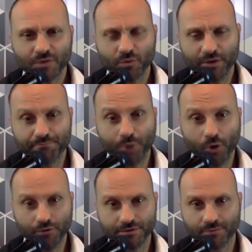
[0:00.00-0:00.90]
we
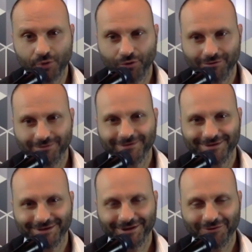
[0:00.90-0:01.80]
bond more.
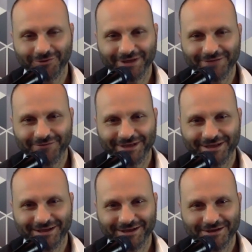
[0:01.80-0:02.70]
You know, we're
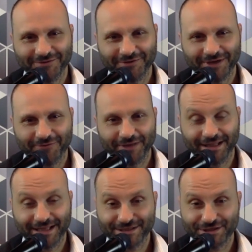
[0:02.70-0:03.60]

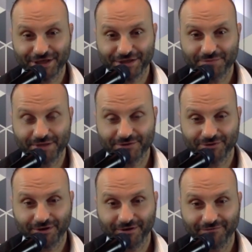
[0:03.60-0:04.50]
less
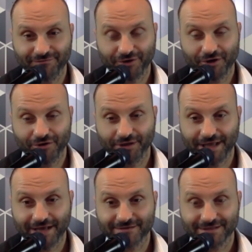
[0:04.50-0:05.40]
judgmental of not
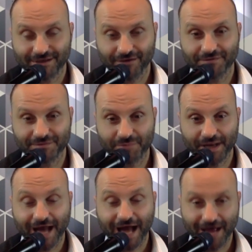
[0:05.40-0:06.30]
only ourselves
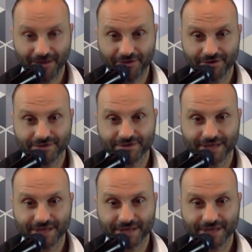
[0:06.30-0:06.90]
but others,